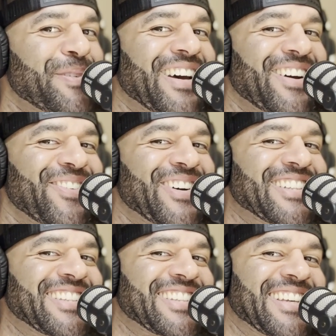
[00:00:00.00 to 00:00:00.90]
but we'll
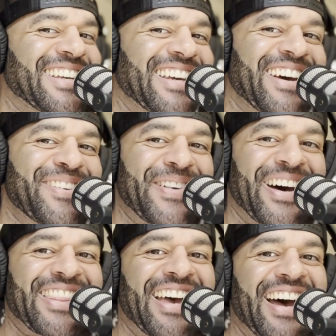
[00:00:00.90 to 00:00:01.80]
see
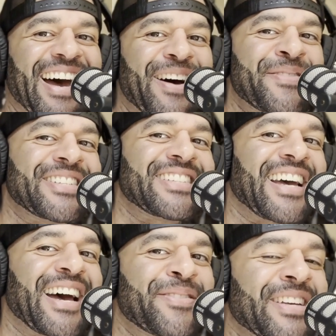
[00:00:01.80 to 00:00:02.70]
about that, how much
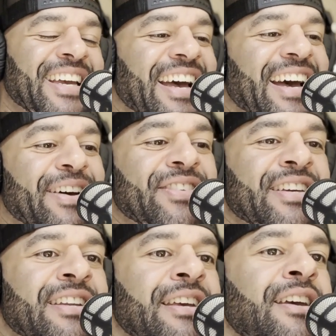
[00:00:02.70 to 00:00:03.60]
time we have.
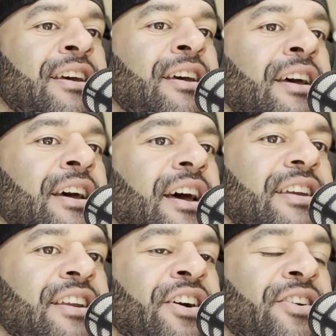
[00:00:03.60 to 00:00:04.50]
And,
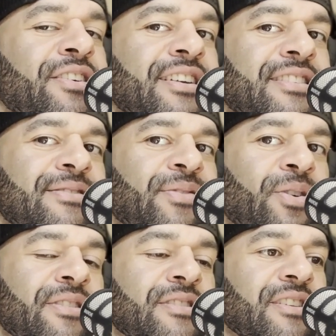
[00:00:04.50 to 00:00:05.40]
you know, it's
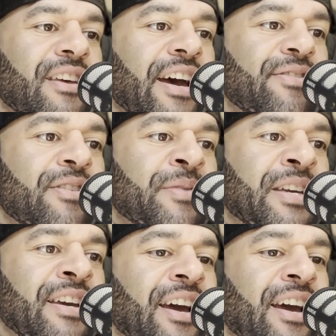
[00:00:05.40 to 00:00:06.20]
4th of July for me.